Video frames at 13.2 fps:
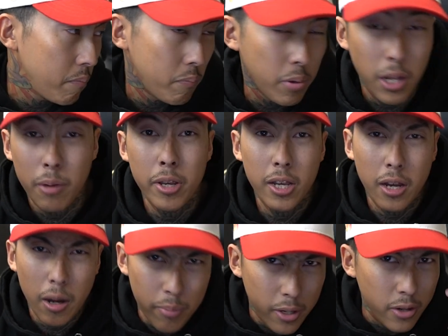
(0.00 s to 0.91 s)
plumbing
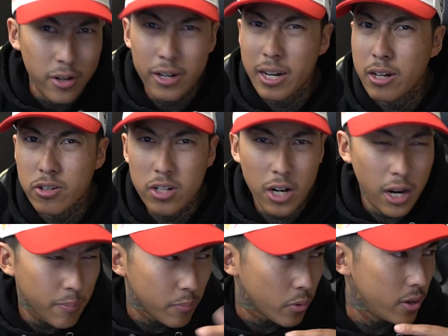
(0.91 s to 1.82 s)
company or nail shop,